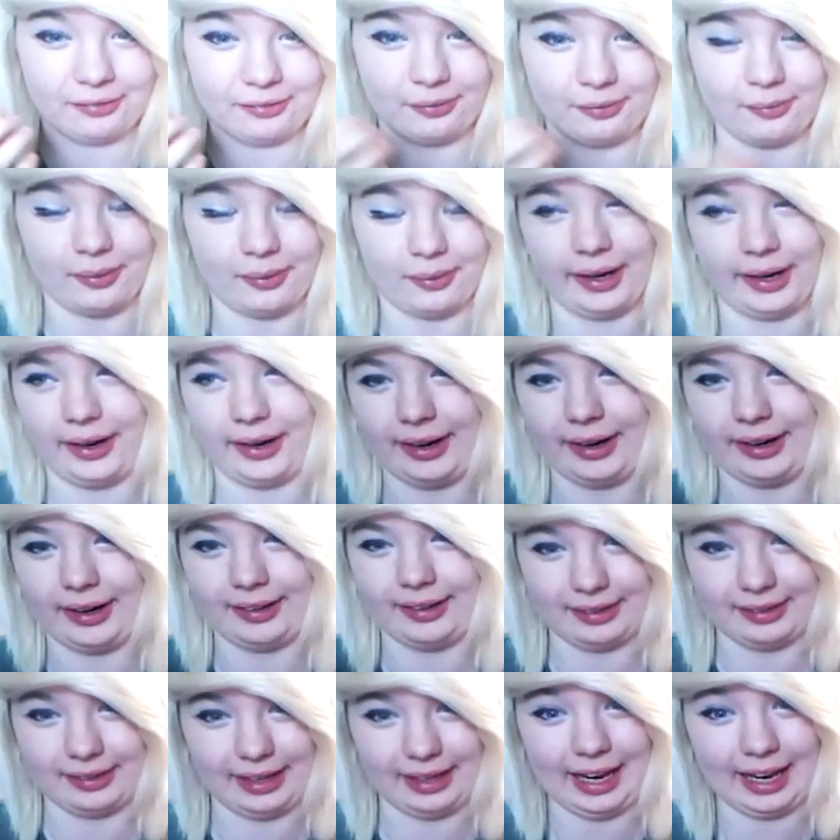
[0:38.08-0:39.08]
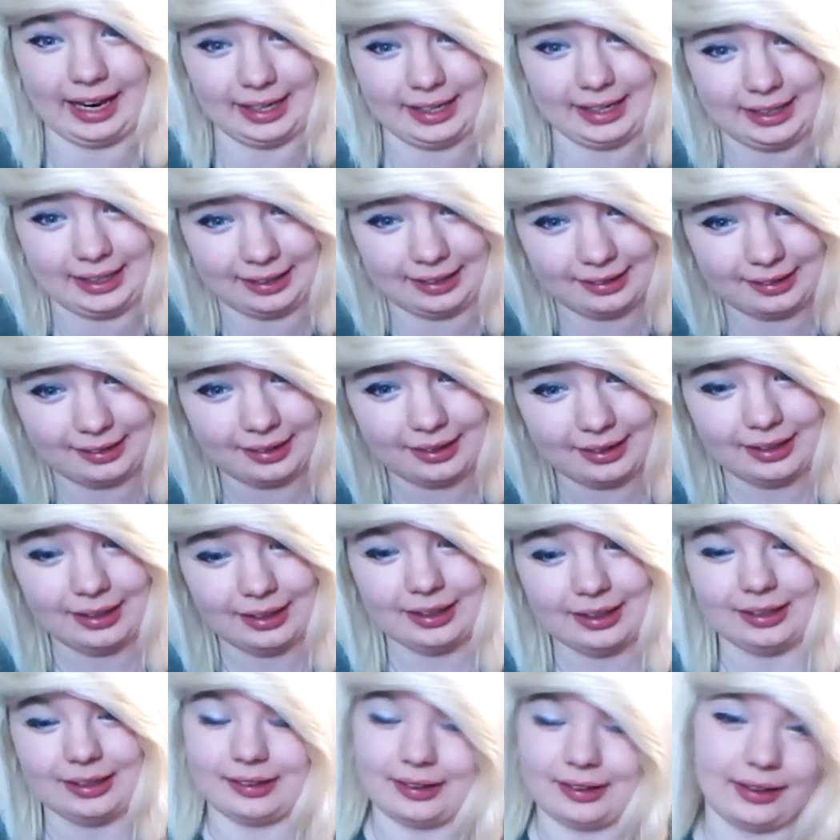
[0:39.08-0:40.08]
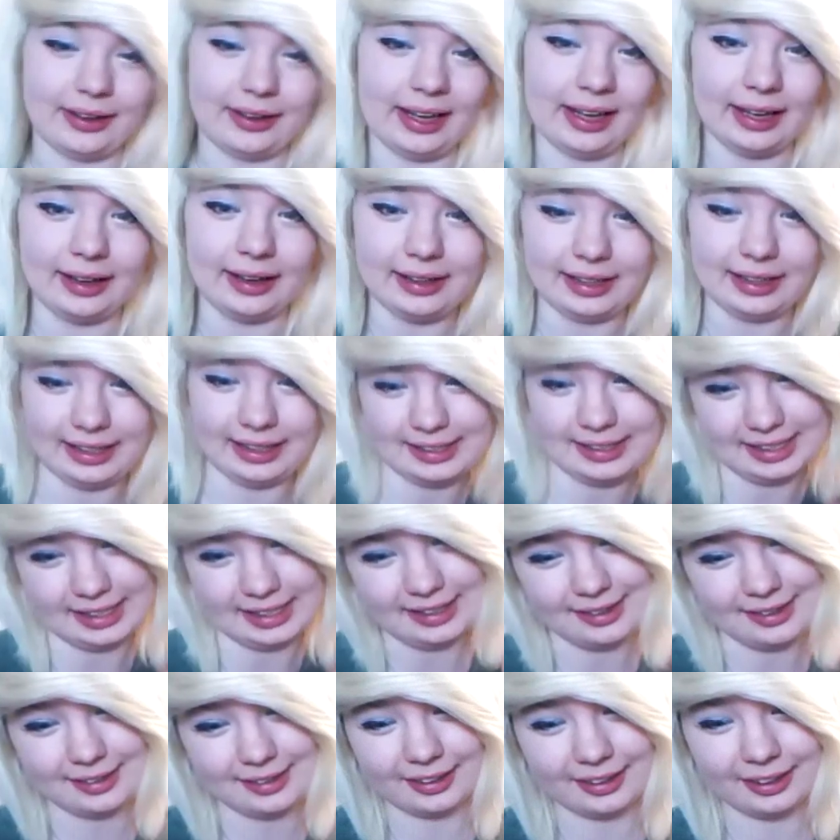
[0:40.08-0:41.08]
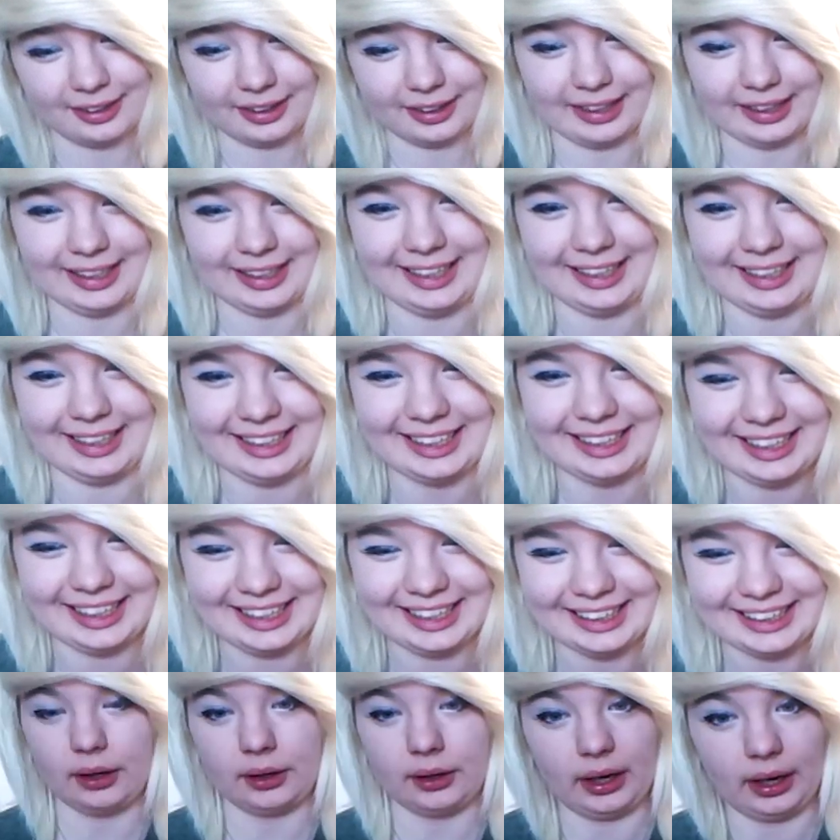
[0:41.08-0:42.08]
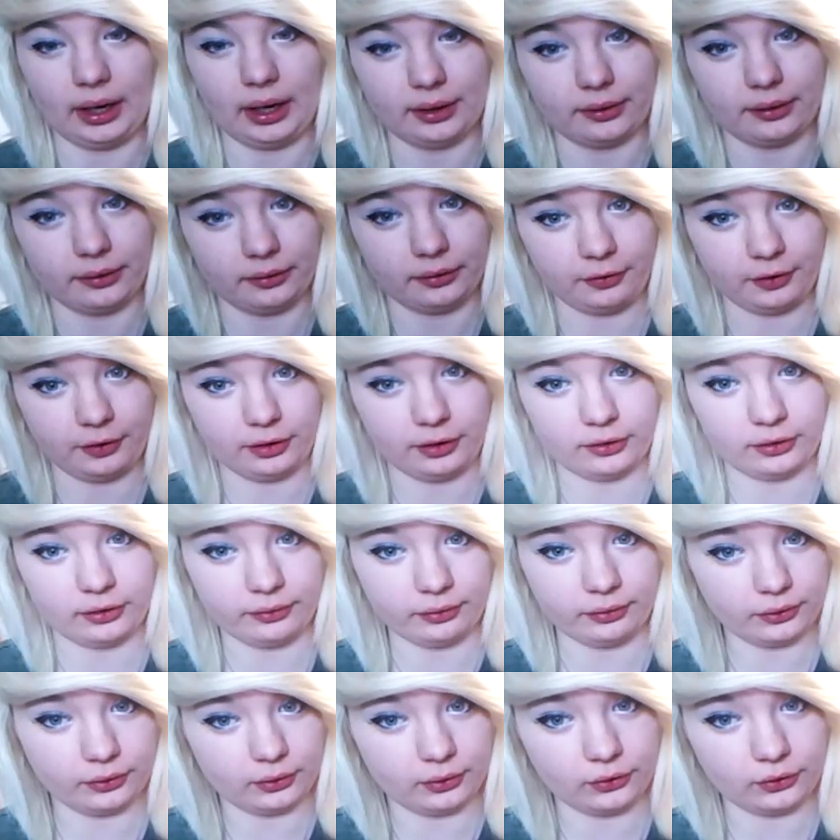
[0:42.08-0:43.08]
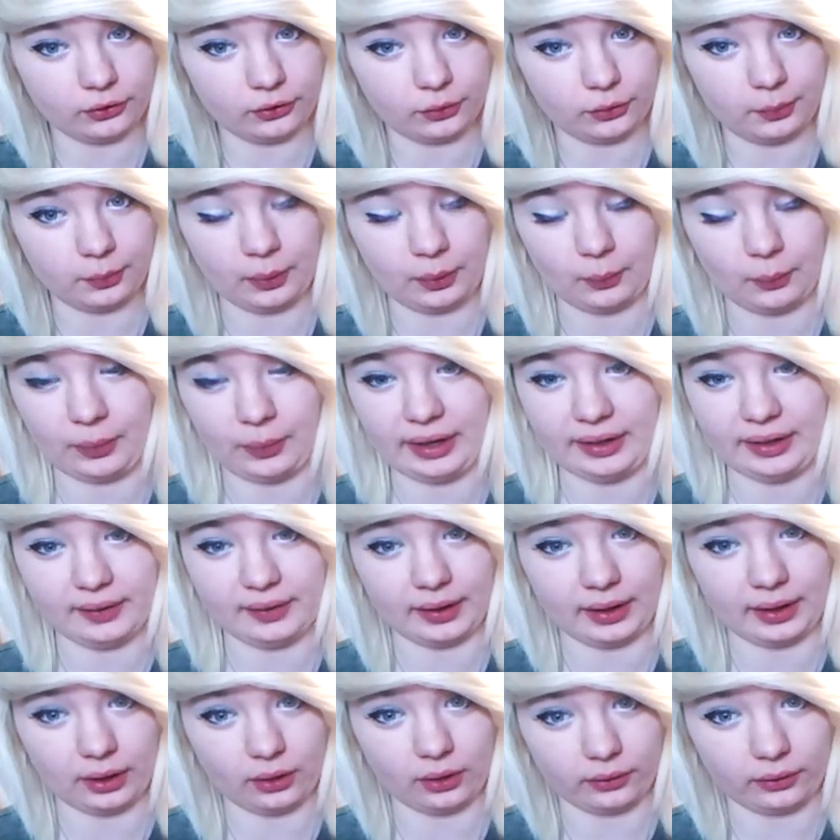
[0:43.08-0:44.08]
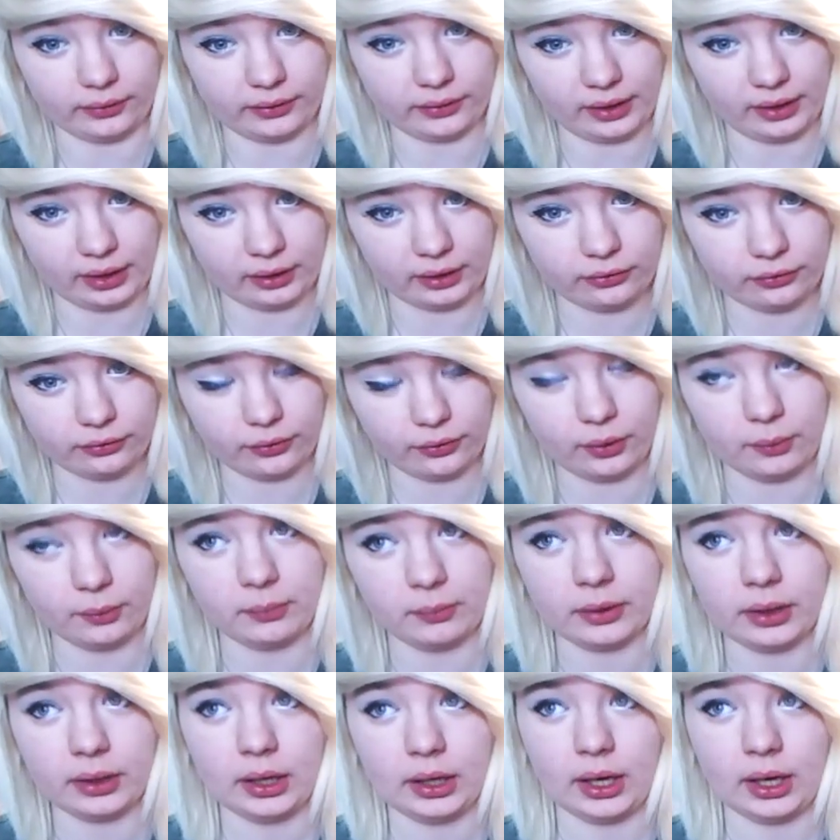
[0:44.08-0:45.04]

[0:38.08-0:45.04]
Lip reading: from my eyes ends. So yeah, let's get started. Okay, so first off I'm going to talk about where to get contacts from.